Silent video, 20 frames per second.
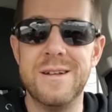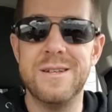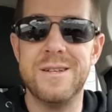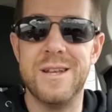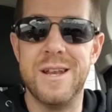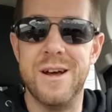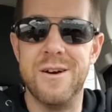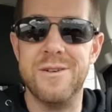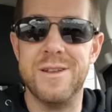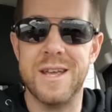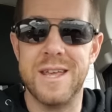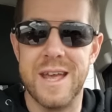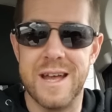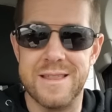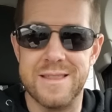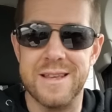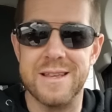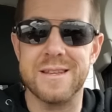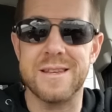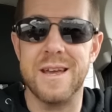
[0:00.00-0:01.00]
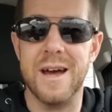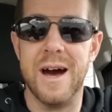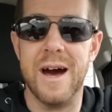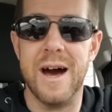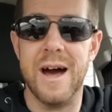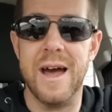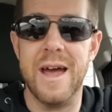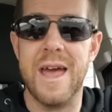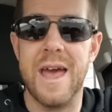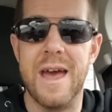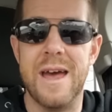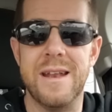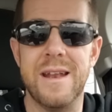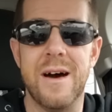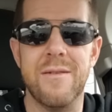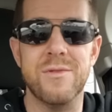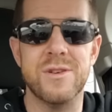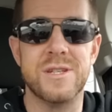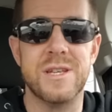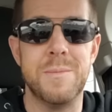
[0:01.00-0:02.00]
you know, to get this guy and
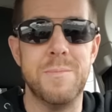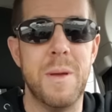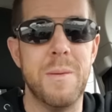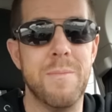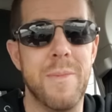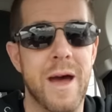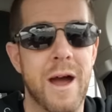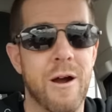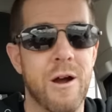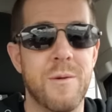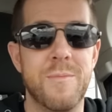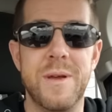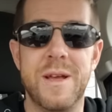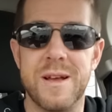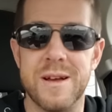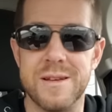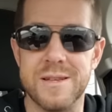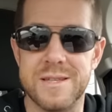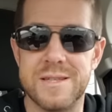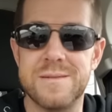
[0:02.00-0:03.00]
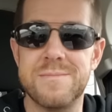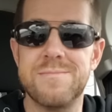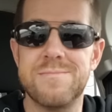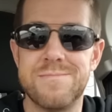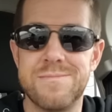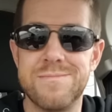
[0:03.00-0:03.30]
obviously be married, because,